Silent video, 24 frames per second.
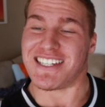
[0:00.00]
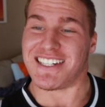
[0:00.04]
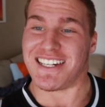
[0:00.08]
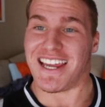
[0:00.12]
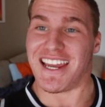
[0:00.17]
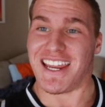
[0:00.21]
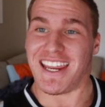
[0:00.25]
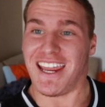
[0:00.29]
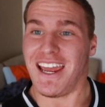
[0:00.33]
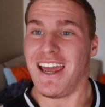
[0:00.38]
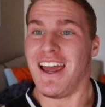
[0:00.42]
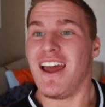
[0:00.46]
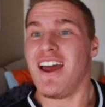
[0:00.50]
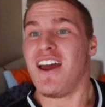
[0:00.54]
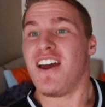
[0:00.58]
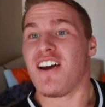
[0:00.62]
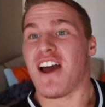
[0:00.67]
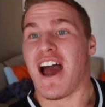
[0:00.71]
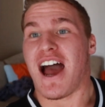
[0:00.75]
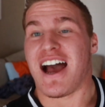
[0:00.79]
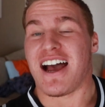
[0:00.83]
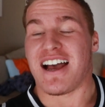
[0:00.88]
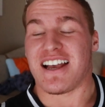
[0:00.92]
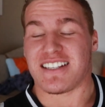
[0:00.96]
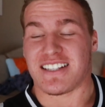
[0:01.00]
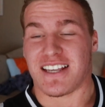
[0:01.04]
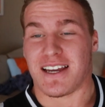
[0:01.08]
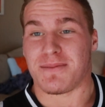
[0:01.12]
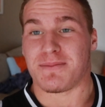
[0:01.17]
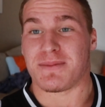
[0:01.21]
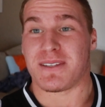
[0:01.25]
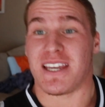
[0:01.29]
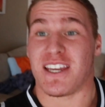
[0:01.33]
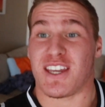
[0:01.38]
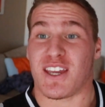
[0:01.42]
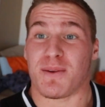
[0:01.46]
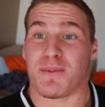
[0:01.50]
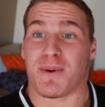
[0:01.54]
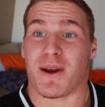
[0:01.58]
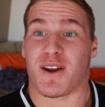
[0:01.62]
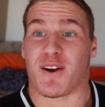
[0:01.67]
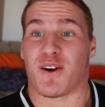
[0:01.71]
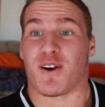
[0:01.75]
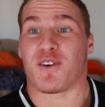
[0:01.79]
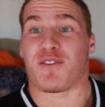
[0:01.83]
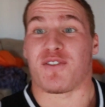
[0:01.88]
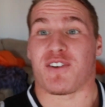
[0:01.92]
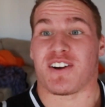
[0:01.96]
tonight, as I'm taking my
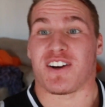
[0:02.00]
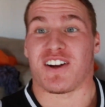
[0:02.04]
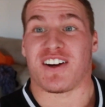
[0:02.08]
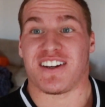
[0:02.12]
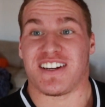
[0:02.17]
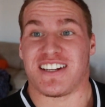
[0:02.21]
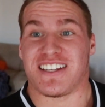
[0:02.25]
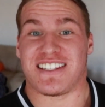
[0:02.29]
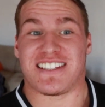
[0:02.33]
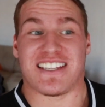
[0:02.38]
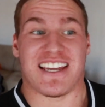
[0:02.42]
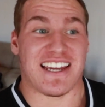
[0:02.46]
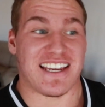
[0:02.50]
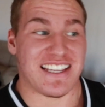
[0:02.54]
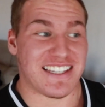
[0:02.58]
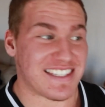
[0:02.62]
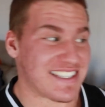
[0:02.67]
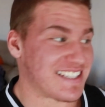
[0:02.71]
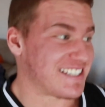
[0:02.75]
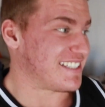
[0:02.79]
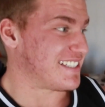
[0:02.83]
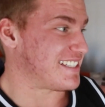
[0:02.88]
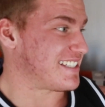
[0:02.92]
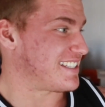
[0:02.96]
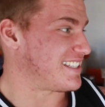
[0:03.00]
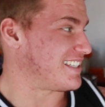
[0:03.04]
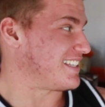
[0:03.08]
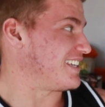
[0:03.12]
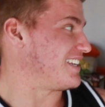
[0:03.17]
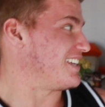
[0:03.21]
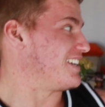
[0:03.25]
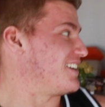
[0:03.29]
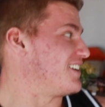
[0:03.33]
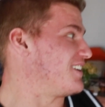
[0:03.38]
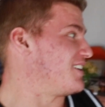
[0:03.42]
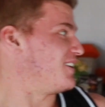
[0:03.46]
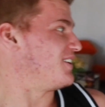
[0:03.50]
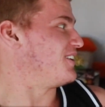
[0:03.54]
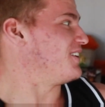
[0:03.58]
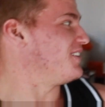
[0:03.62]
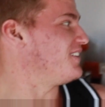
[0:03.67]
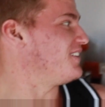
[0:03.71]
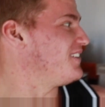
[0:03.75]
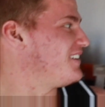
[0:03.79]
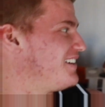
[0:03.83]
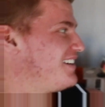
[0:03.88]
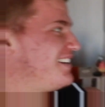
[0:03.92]
girlfriend on a date to see who?